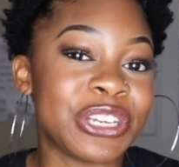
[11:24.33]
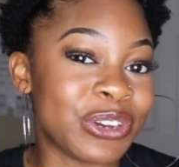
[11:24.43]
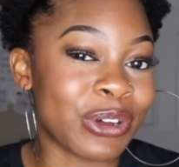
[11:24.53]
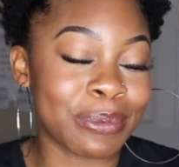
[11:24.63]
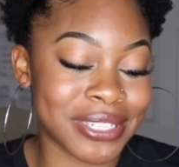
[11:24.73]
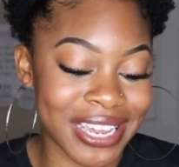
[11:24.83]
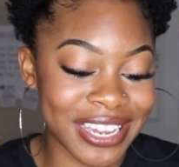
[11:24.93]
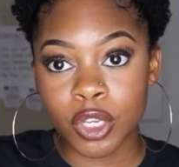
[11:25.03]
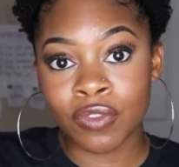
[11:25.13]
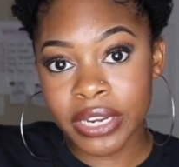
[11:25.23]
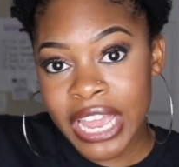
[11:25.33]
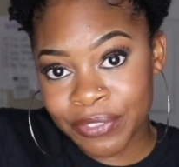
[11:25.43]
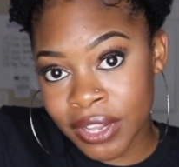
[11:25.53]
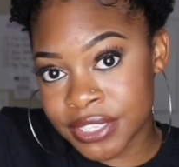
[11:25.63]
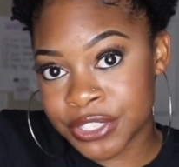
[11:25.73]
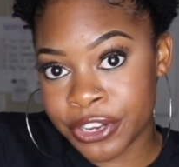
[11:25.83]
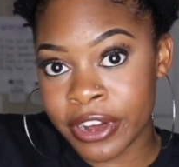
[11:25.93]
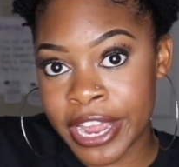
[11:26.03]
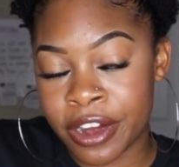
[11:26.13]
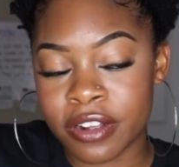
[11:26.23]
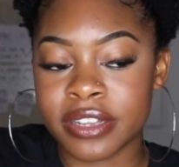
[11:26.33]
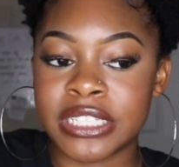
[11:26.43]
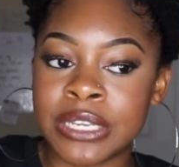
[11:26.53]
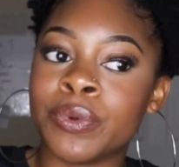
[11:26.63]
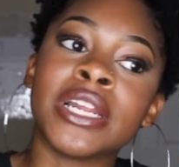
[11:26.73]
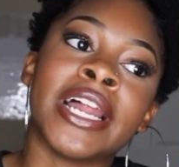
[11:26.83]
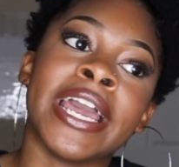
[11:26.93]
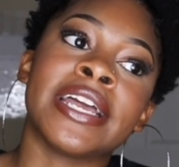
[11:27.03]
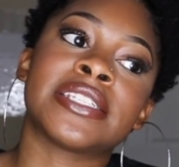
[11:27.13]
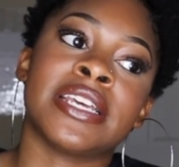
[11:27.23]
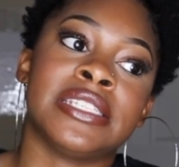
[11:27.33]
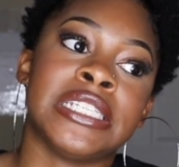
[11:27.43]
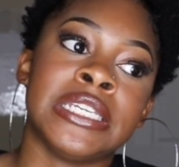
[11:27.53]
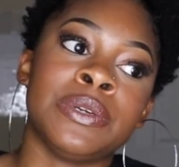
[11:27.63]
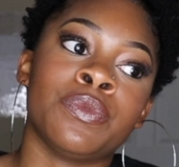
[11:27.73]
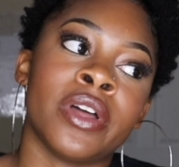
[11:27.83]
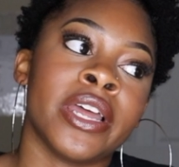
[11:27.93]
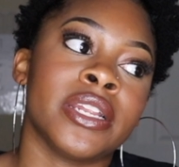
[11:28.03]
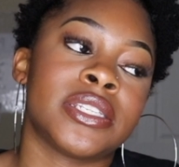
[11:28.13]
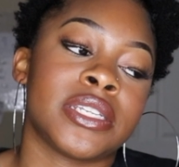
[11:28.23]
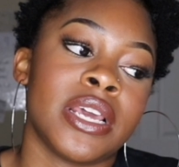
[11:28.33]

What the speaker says: You know what I'm saying? You really have to listen to your hair, see what it likes, and see what